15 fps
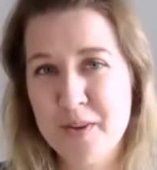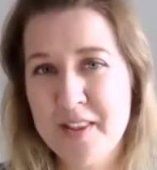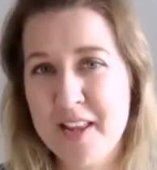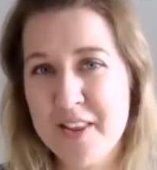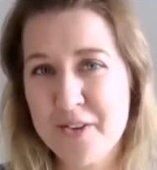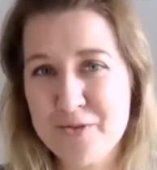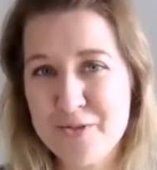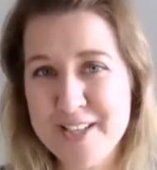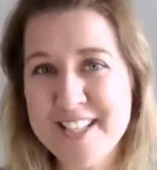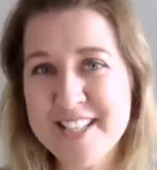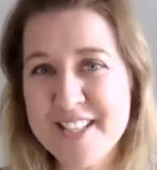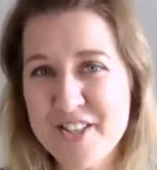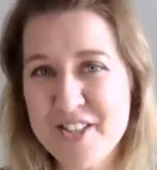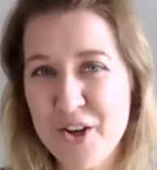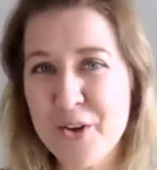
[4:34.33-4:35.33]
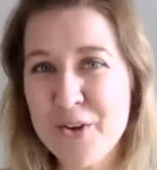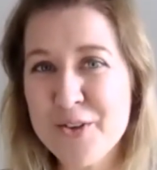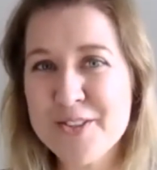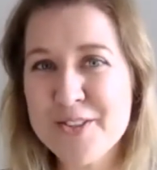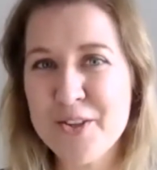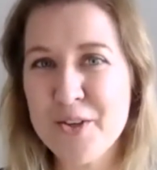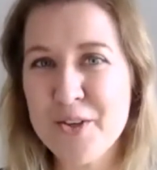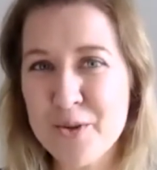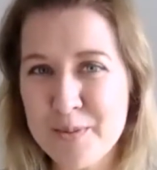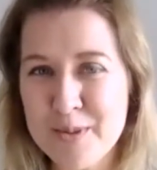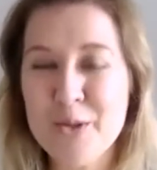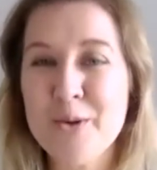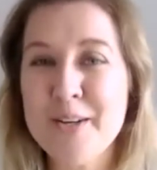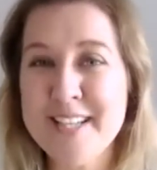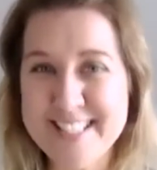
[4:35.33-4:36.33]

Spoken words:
that the reader knows who your employer